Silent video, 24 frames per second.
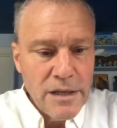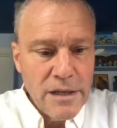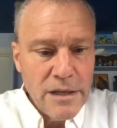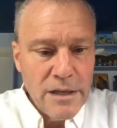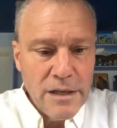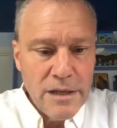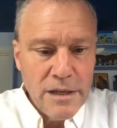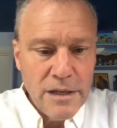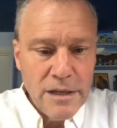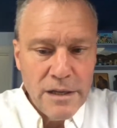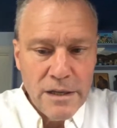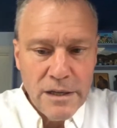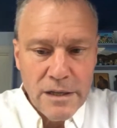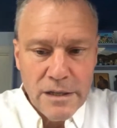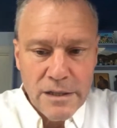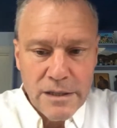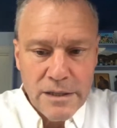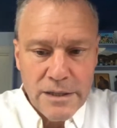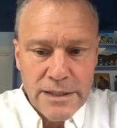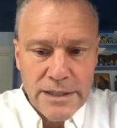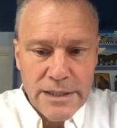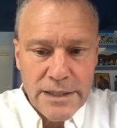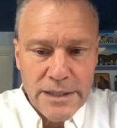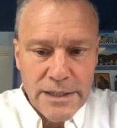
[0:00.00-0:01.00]

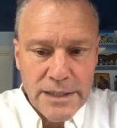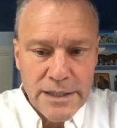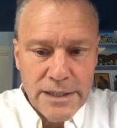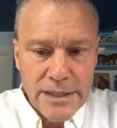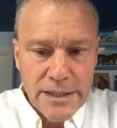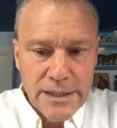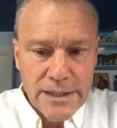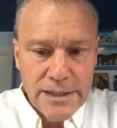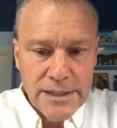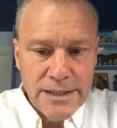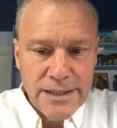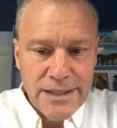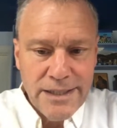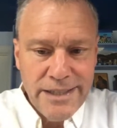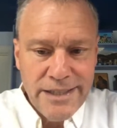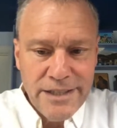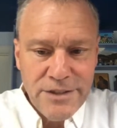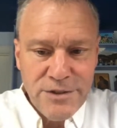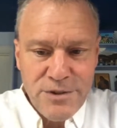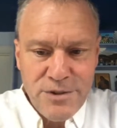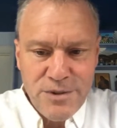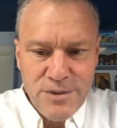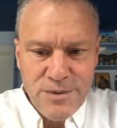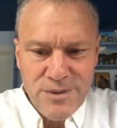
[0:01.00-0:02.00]

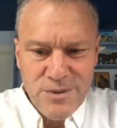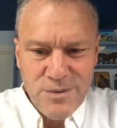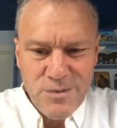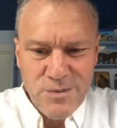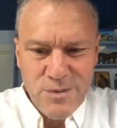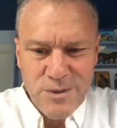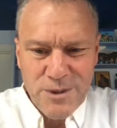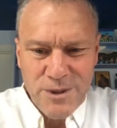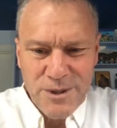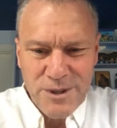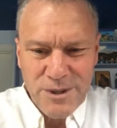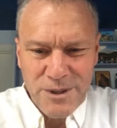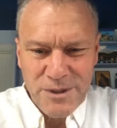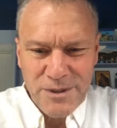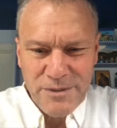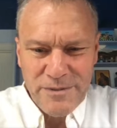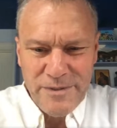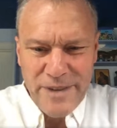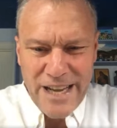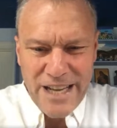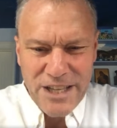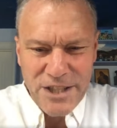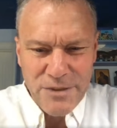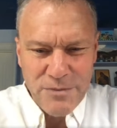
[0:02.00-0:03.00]
into the world of
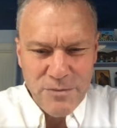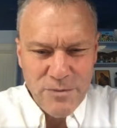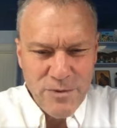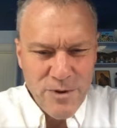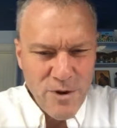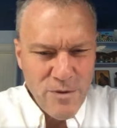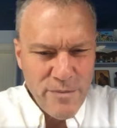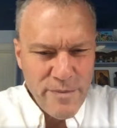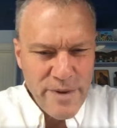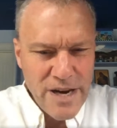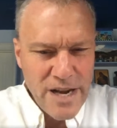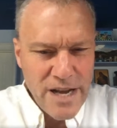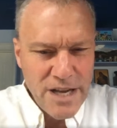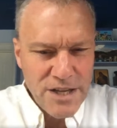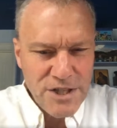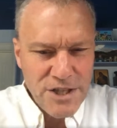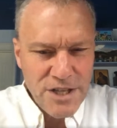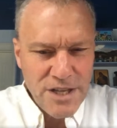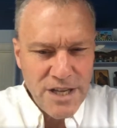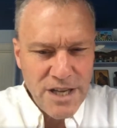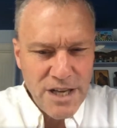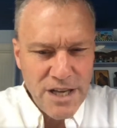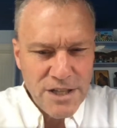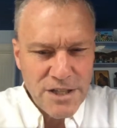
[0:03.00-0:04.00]
Roman
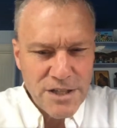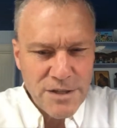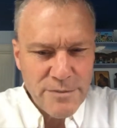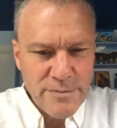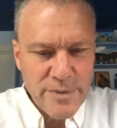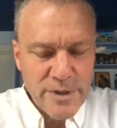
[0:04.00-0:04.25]
education,